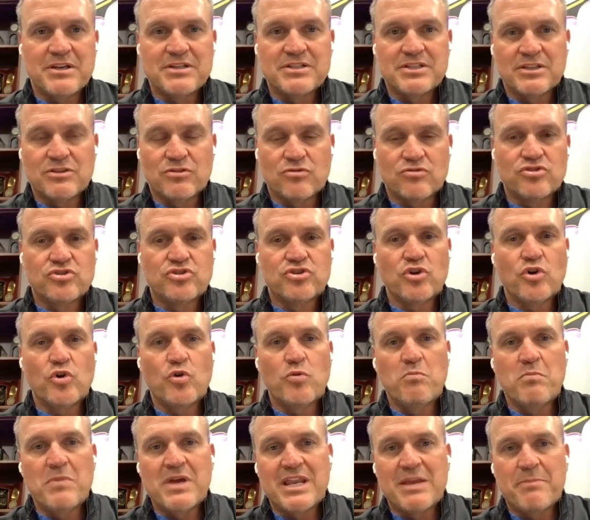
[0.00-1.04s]
I just think there's
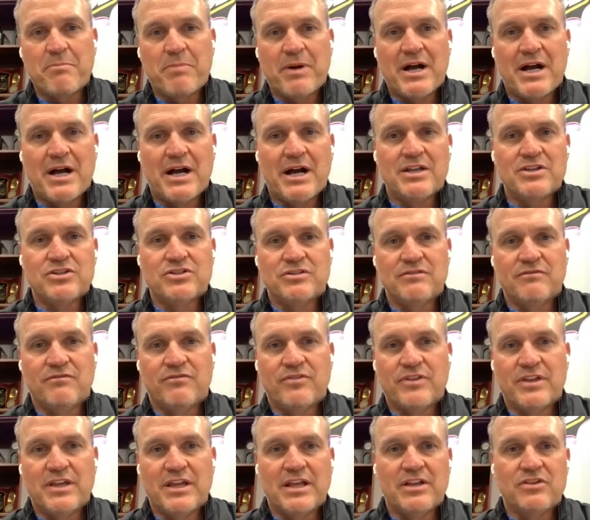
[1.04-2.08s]
so many
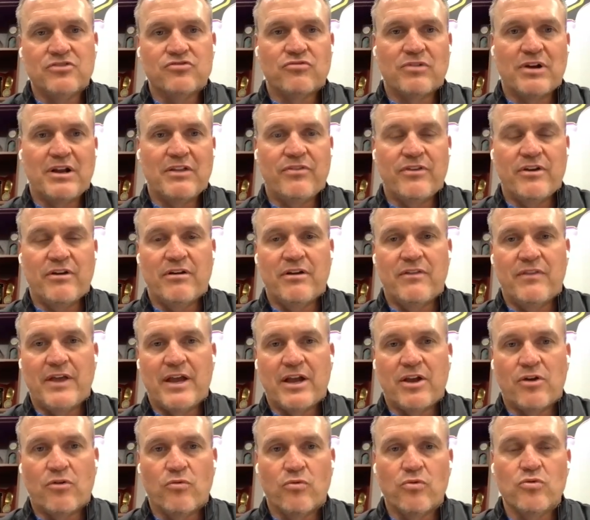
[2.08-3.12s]
positive things right there in
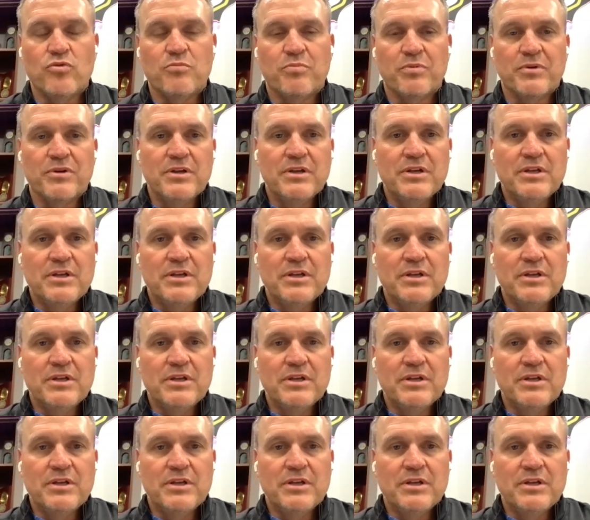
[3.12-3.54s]
that group